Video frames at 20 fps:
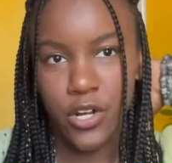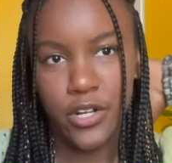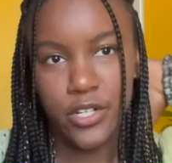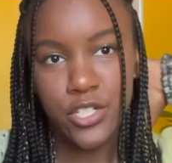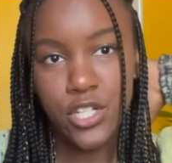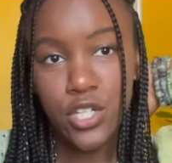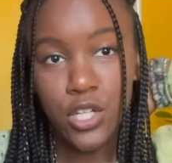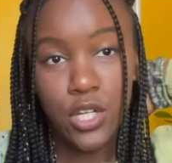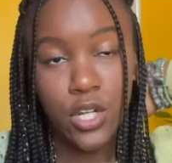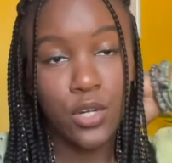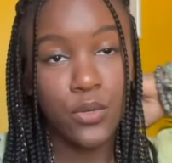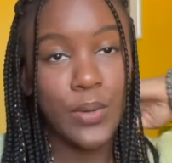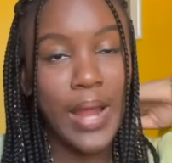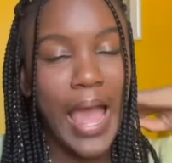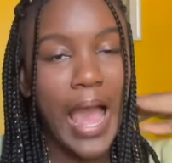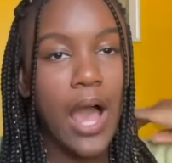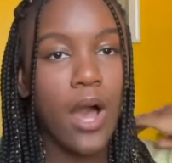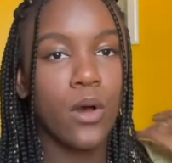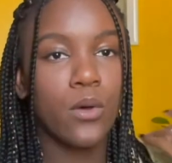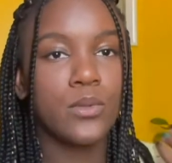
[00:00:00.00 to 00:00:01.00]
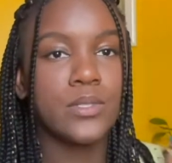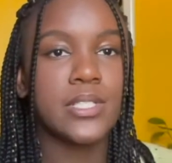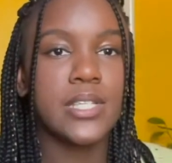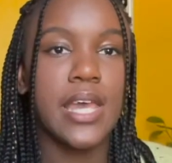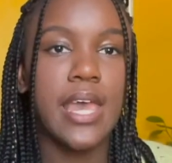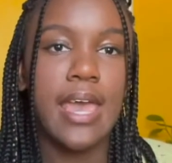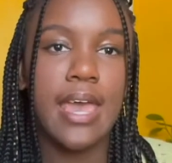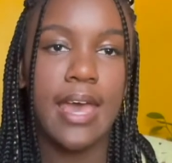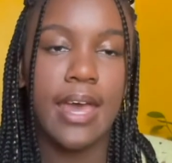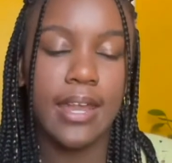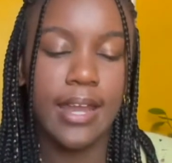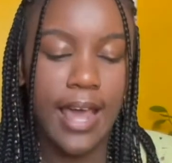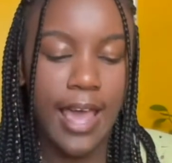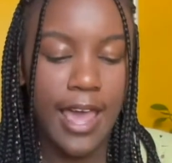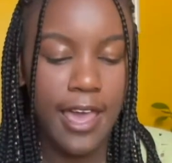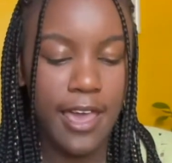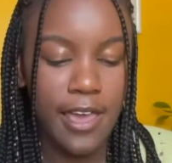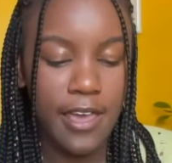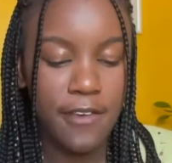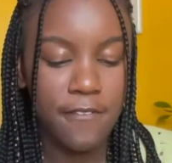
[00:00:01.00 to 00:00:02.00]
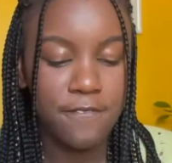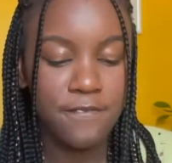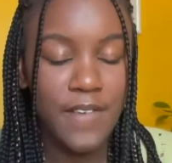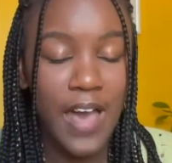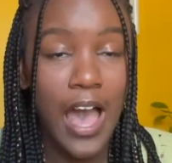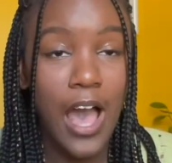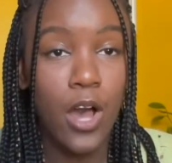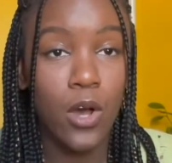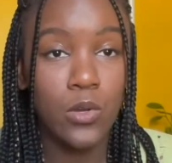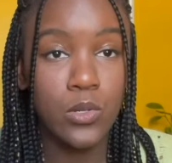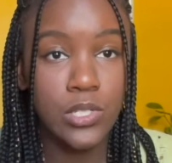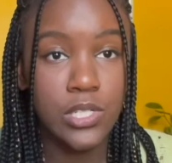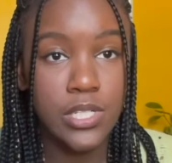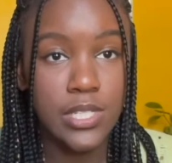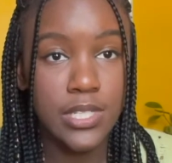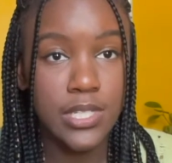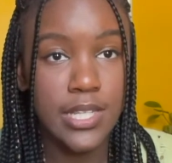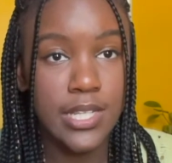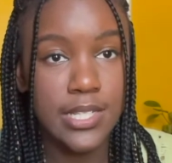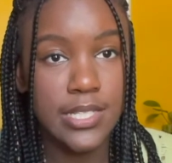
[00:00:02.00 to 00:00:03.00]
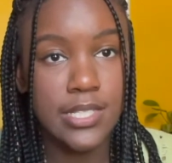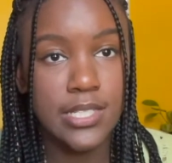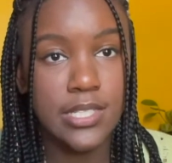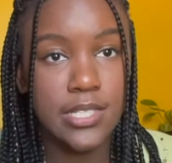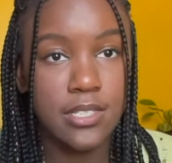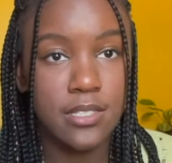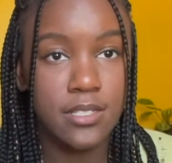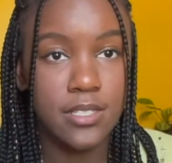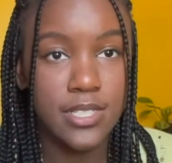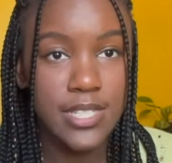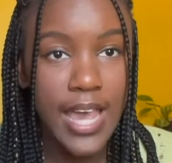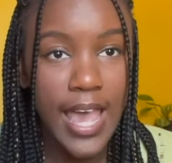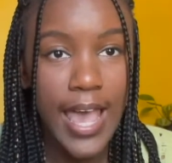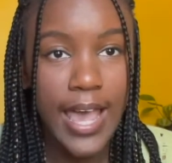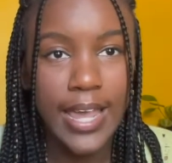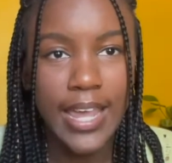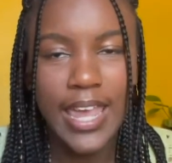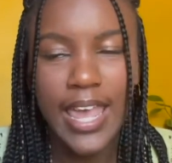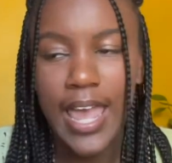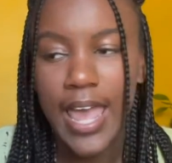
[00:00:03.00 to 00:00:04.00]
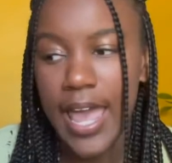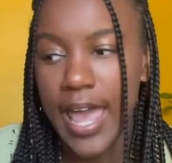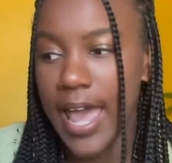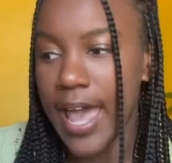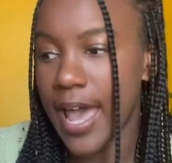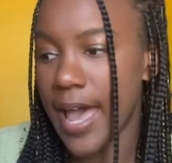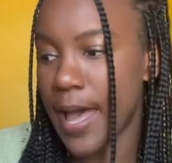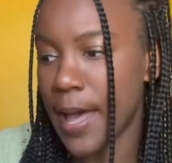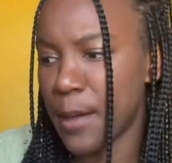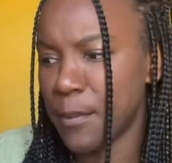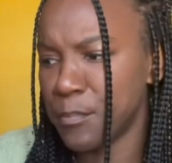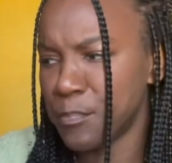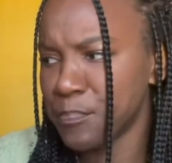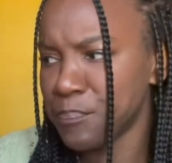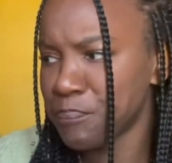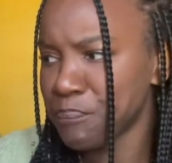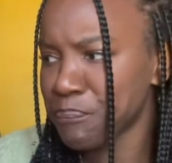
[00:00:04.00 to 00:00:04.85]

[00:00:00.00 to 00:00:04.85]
I started to look around and I found this deck and